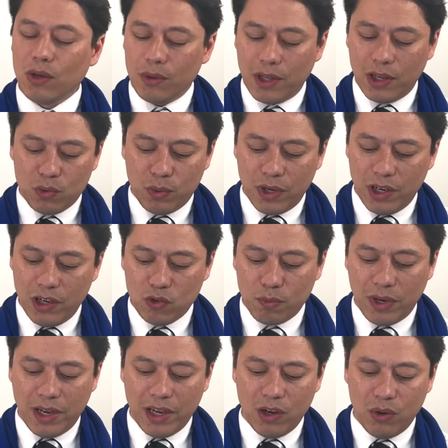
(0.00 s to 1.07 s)
that's what
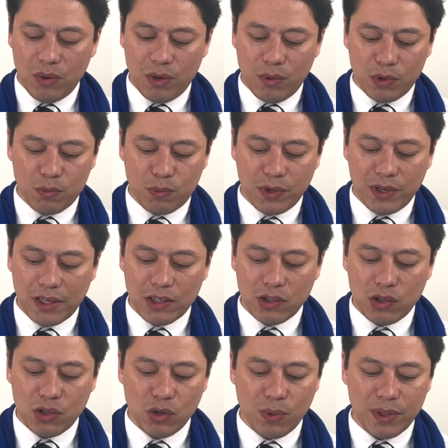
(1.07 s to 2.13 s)
Ishmael was predicted
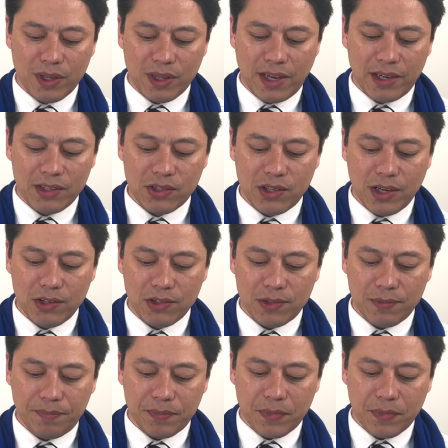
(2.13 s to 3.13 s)
to do in the last days.